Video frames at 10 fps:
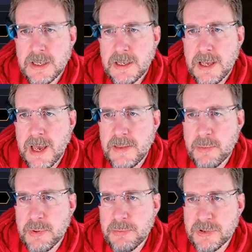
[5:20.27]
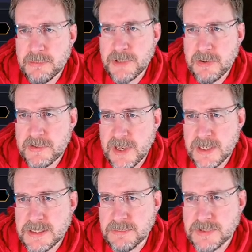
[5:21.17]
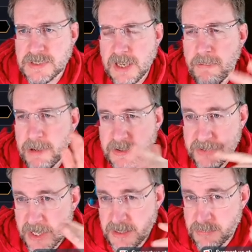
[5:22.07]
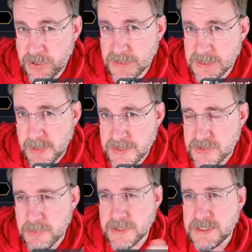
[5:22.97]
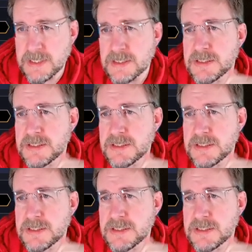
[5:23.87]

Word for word: and I will put them down as items. I already started putting some extra ones in.